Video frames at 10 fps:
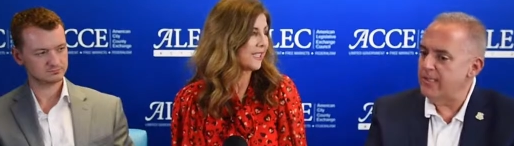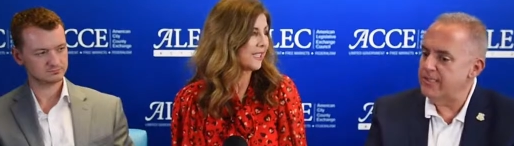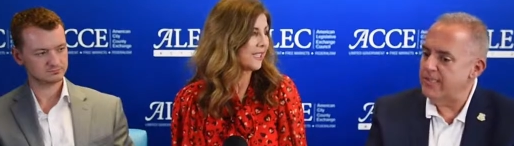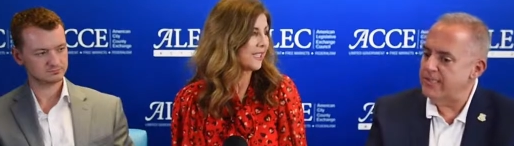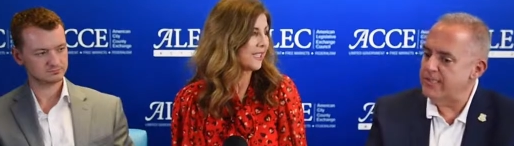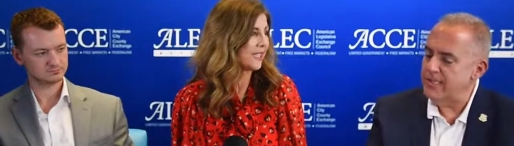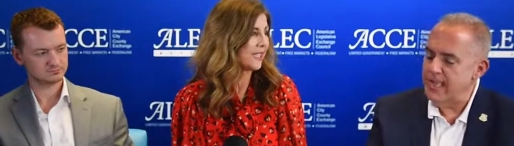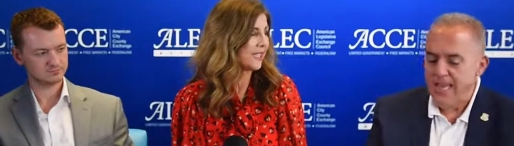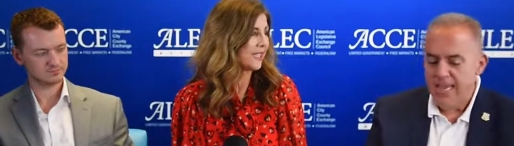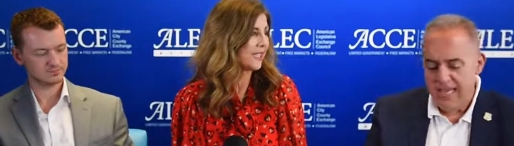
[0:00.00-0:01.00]
Speaker 1: to this.
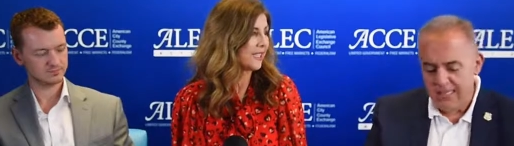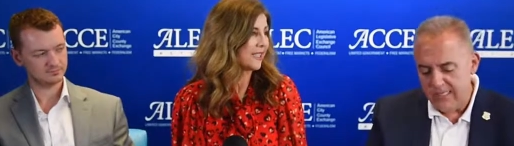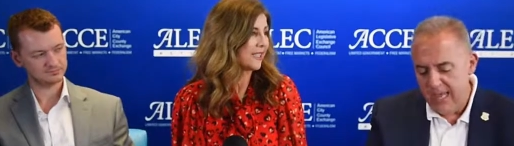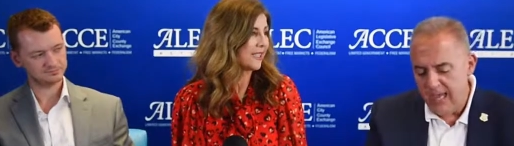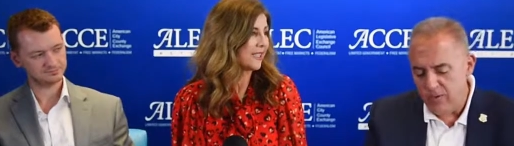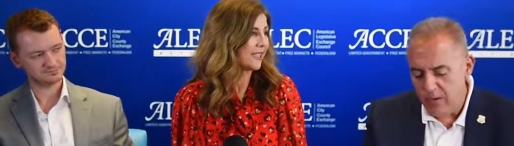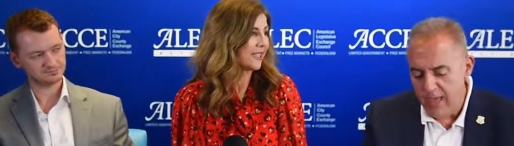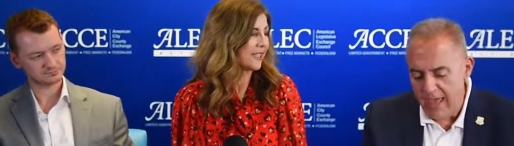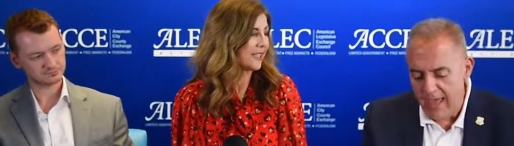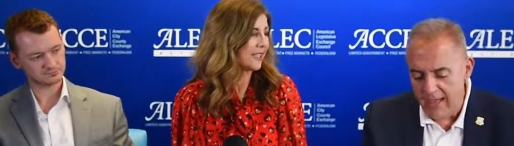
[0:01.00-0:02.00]
Instead, we
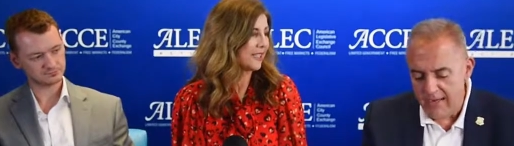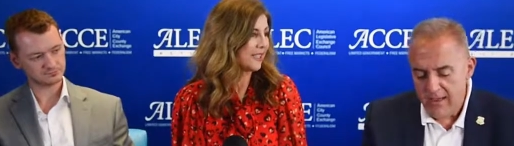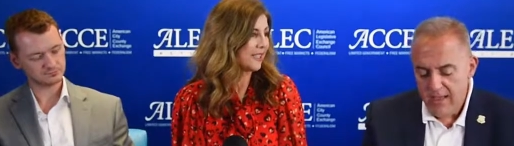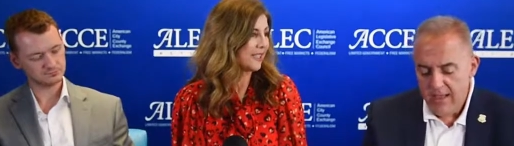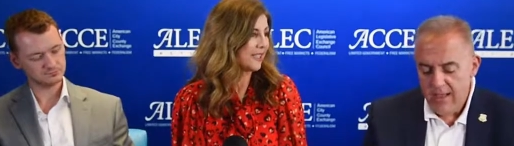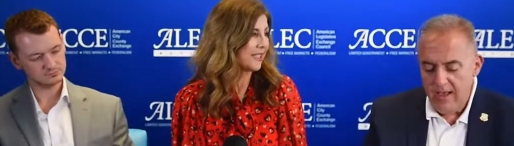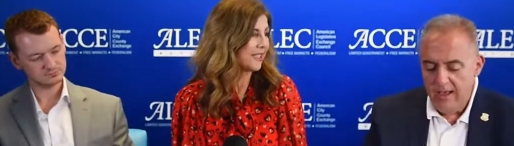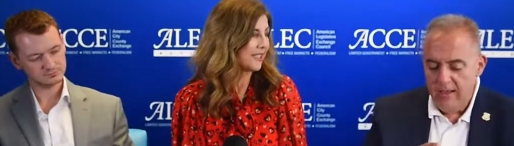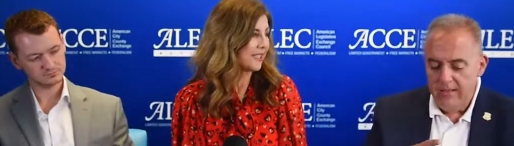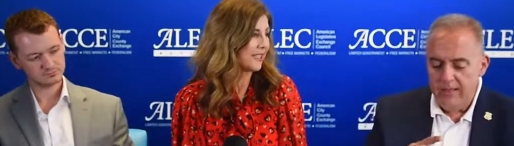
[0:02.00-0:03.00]
had
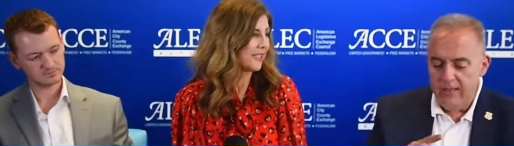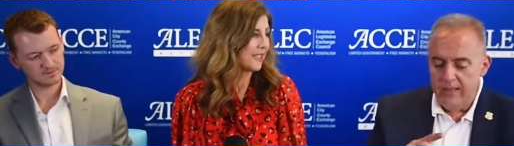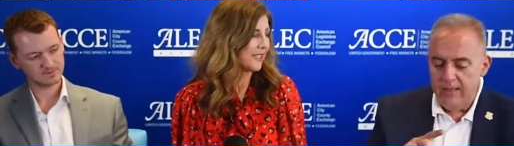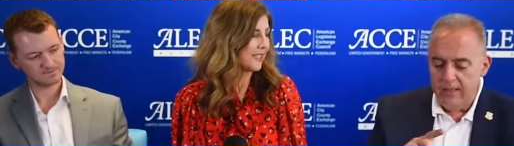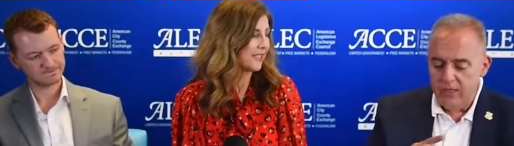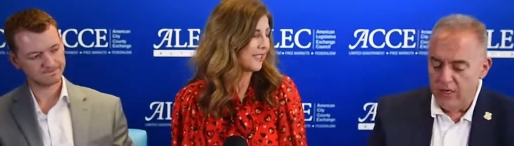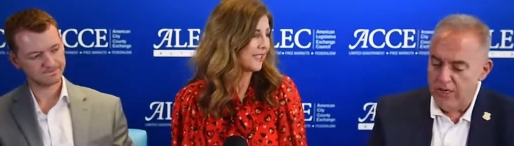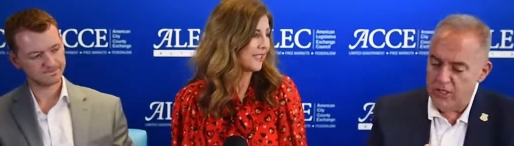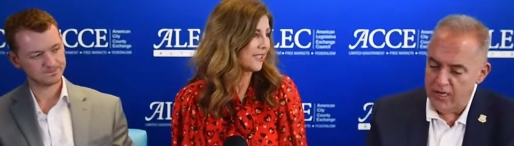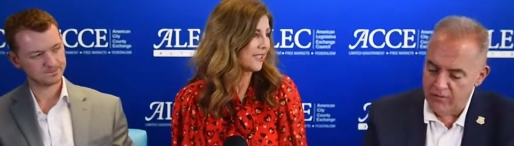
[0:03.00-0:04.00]
uh, the attorney
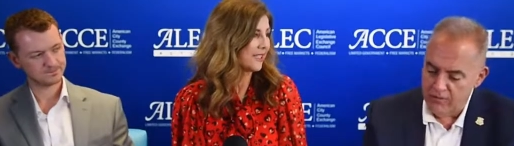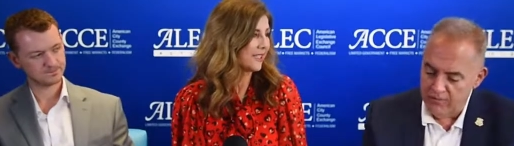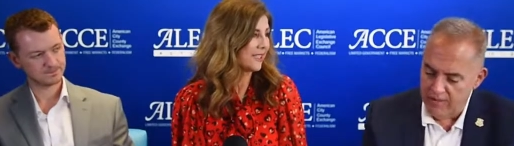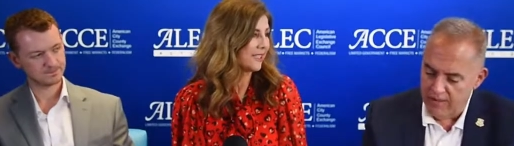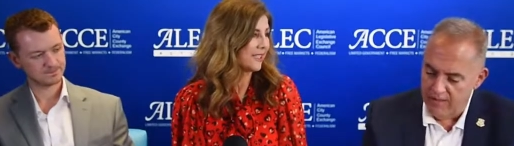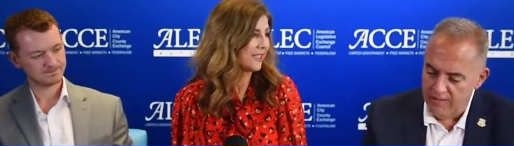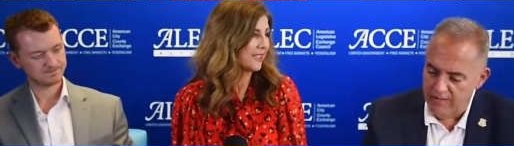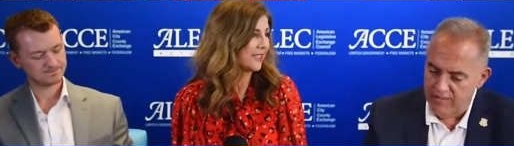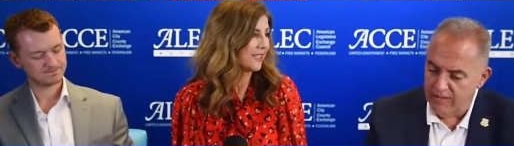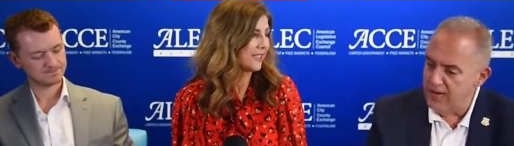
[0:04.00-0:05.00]
general uh,
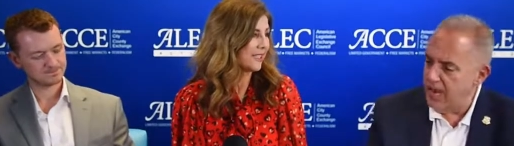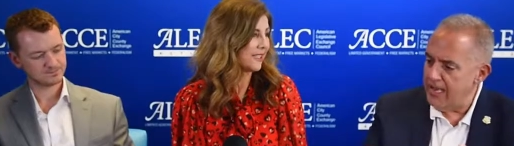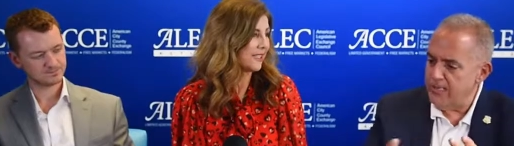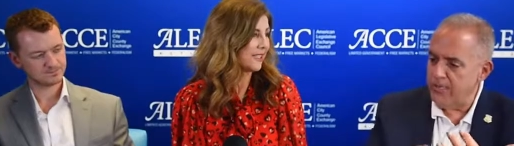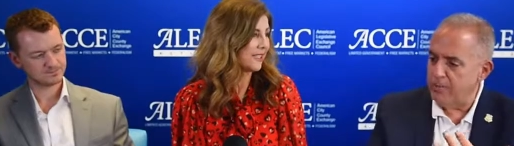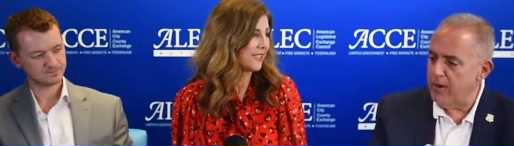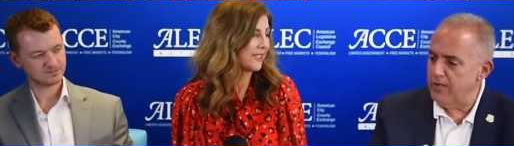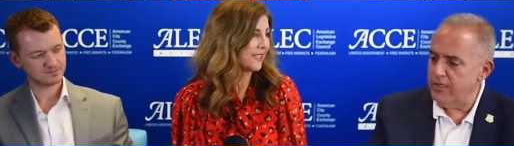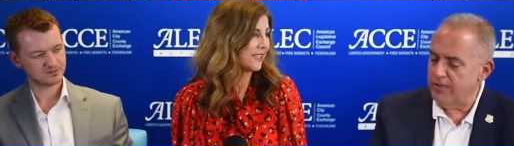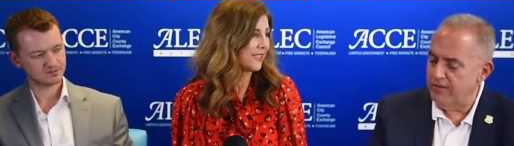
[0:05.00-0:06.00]
the
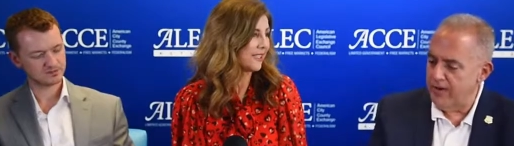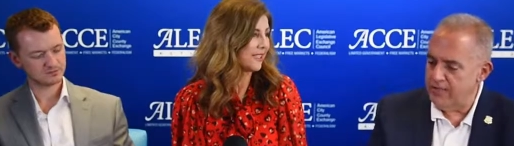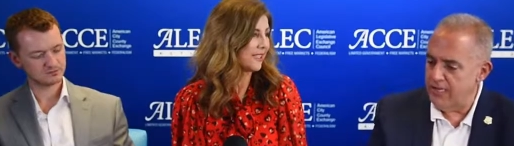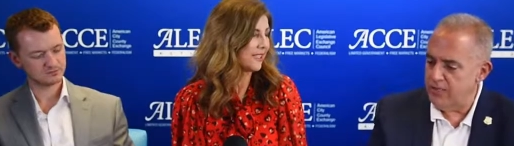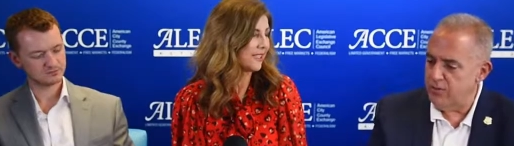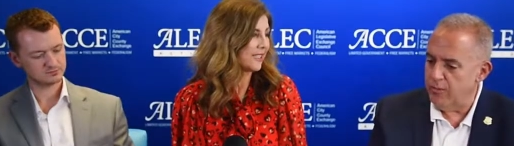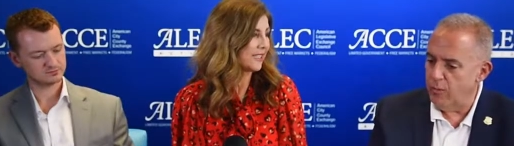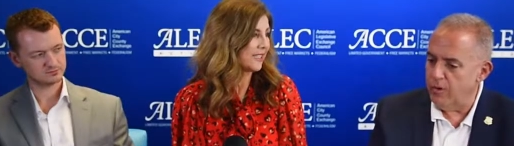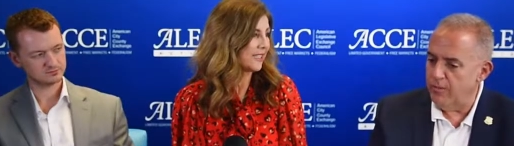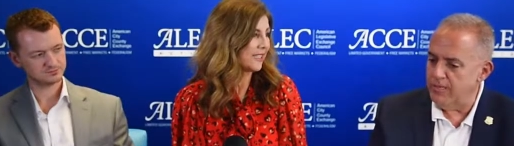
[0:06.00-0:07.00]
Project Veritas reporter
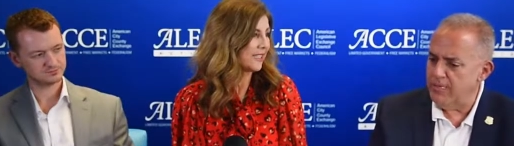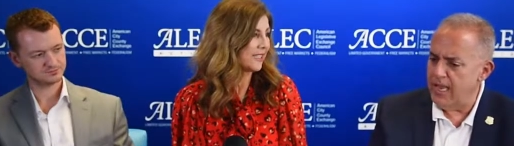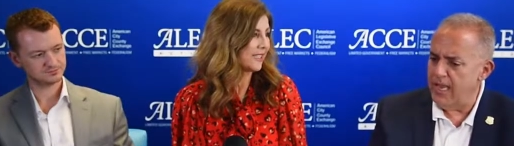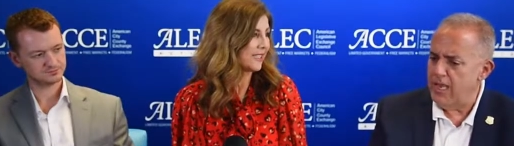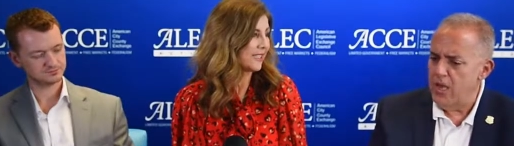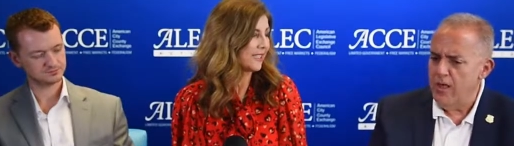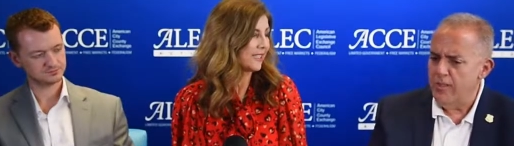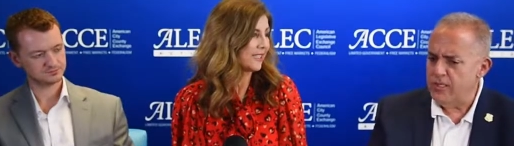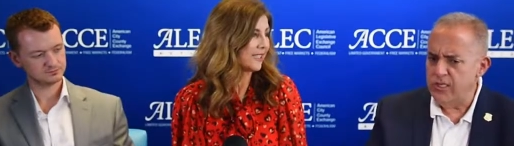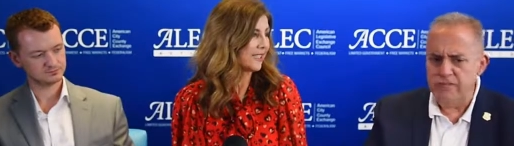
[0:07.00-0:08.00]
by saying this
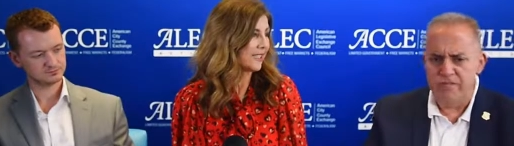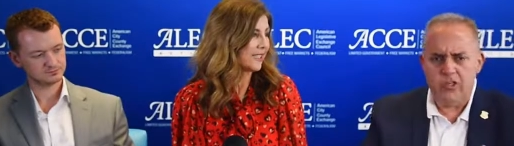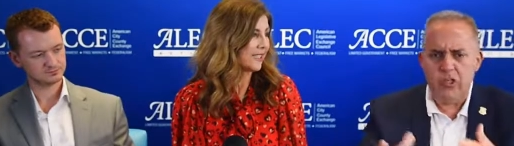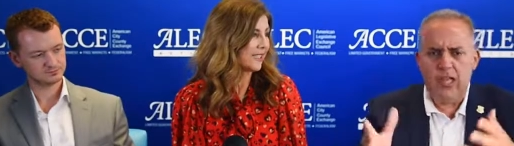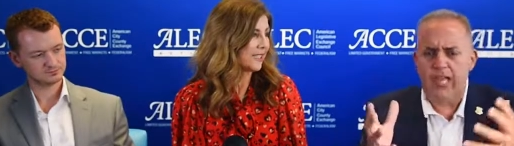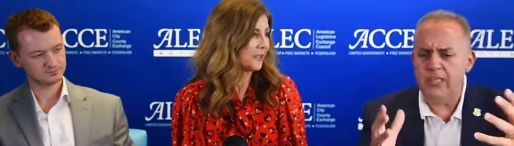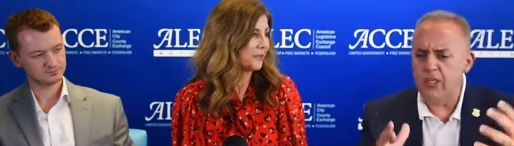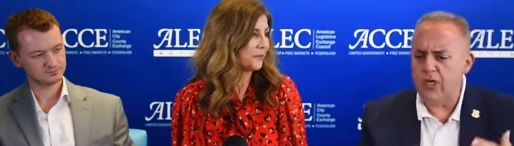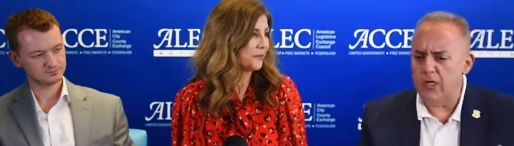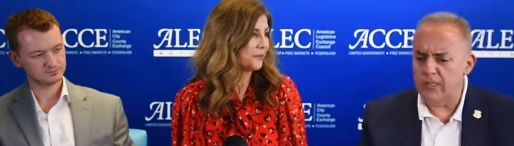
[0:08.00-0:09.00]
is vigilante
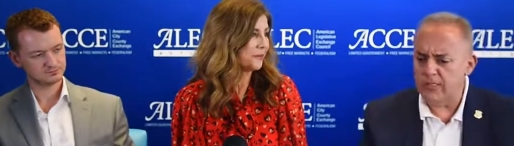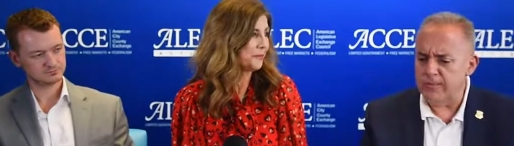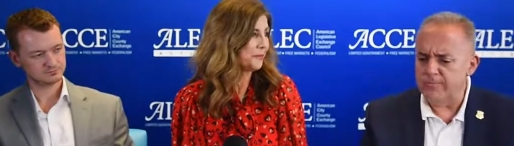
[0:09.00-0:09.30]
journalism.